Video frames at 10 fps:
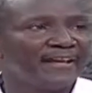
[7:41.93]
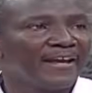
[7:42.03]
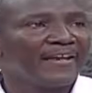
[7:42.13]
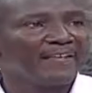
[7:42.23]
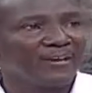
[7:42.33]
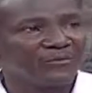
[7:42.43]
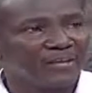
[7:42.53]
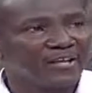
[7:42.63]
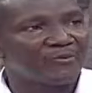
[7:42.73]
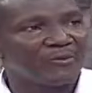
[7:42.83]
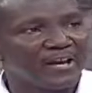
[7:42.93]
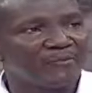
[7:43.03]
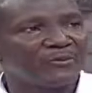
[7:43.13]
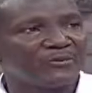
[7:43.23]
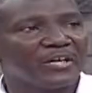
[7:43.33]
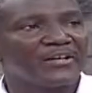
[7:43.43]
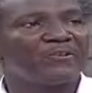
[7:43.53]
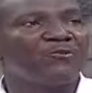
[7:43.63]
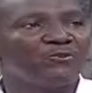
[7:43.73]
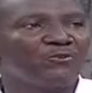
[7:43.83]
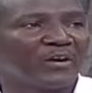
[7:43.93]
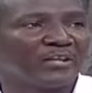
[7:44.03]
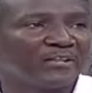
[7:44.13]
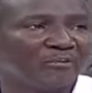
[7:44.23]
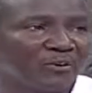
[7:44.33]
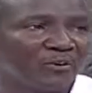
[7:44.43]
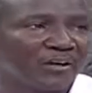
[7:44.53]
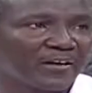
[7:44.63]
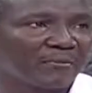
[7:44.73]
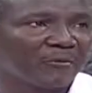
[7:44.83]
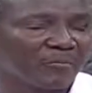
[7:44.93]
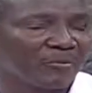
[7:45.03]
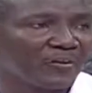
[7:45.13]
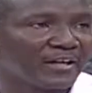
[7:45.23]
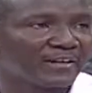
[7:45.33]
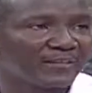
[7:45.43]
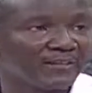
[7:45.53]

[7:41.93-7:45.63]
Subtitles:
And that way then we are able to get good quality products.